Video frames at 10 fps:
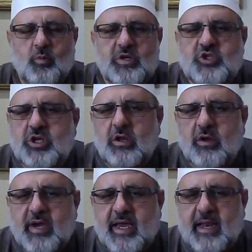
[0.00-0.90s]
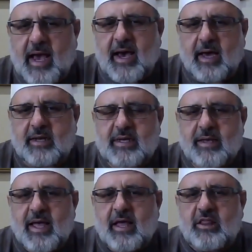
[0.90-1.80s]
Was she looking at
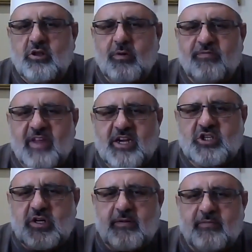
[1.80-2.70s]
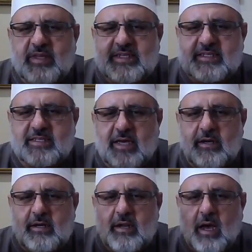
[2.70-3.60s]
the reflection of the
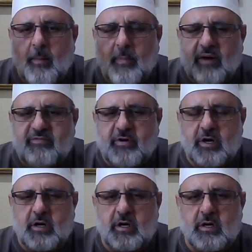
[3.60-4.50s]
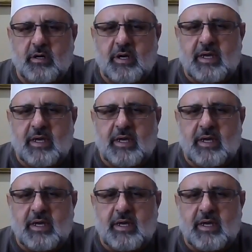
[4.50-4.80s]
sun above her